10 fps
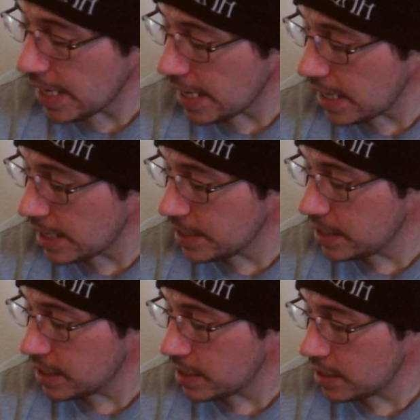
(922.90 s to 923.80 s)

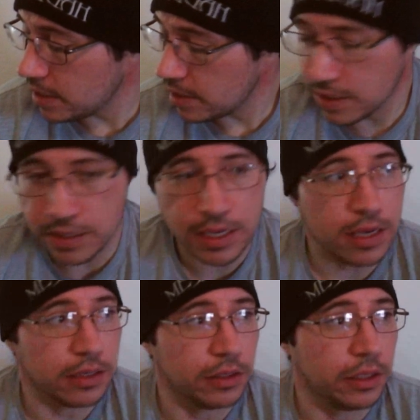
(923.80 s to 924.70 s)
And
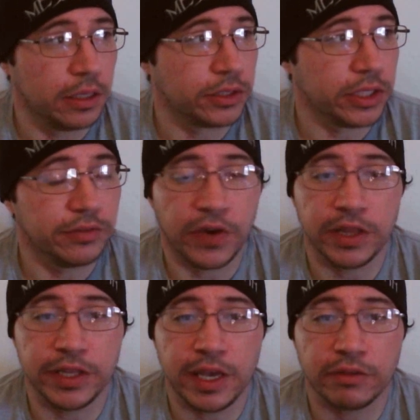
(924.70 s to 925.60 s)
yeah, sun's
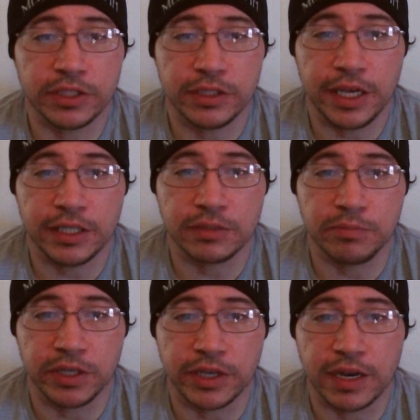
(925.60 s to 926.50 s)
finally out today. It's
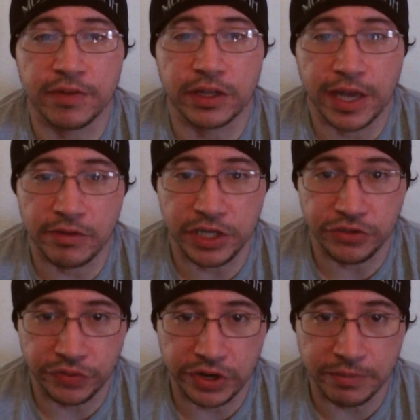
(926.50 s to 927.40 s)
been kind of a cloudy,
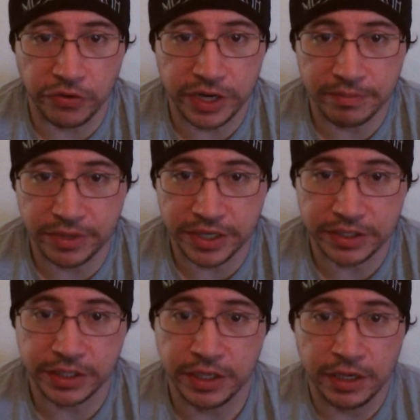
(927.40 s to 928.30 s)
dreary morning,
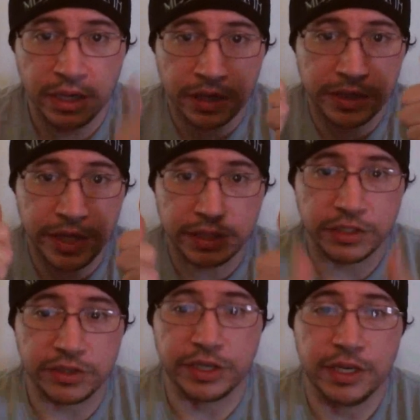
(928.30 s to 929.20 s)
but
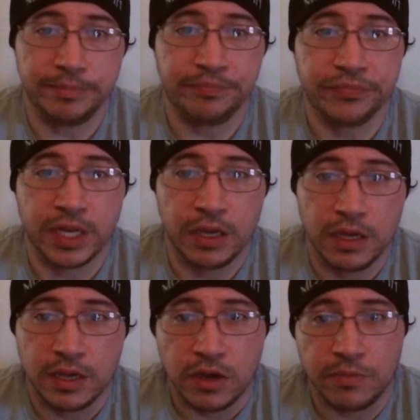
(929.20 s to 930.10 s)
day's looking up.
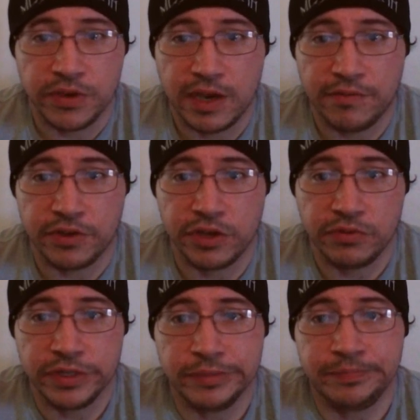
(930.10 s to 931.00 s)
Hope you have a
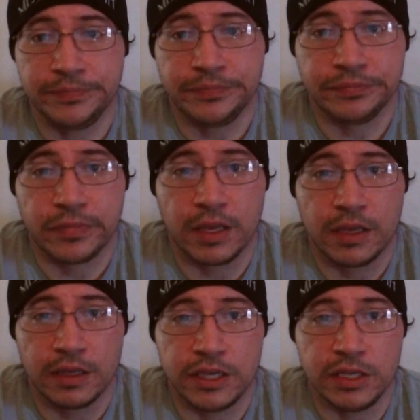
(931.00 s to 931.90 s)
good one.
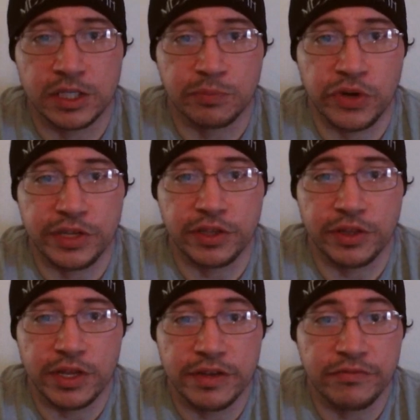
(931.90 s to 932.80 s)
Keep spreading the
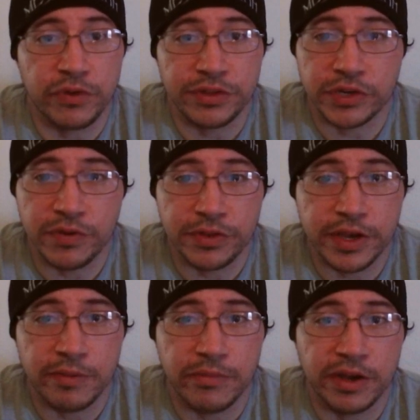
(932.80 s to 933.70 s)
love with or
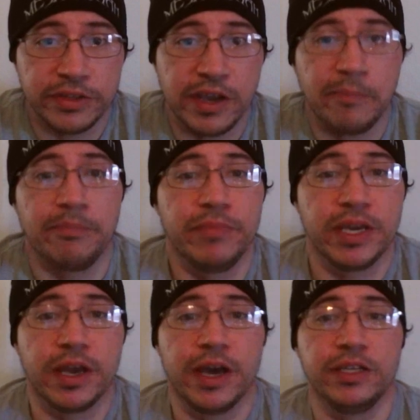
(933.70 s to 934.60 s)
without mate.
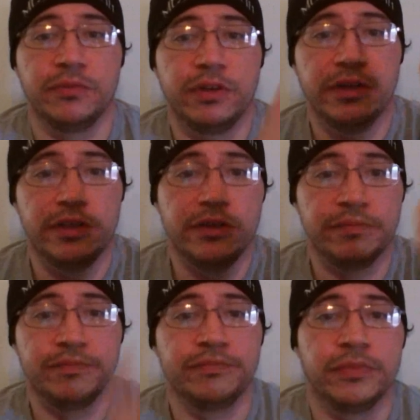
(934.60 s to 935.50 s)
Be kind to one
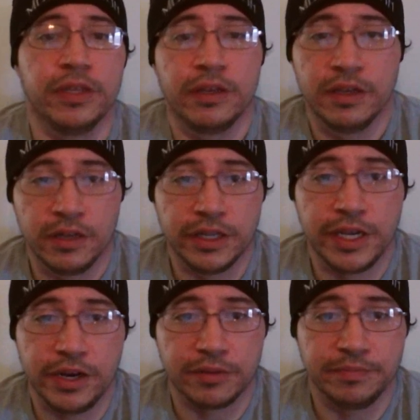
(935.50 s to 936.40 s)
another.
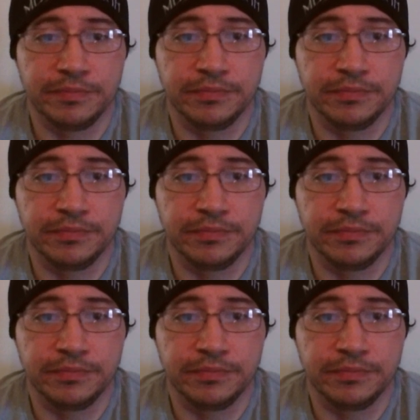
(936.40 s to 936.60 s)
Later.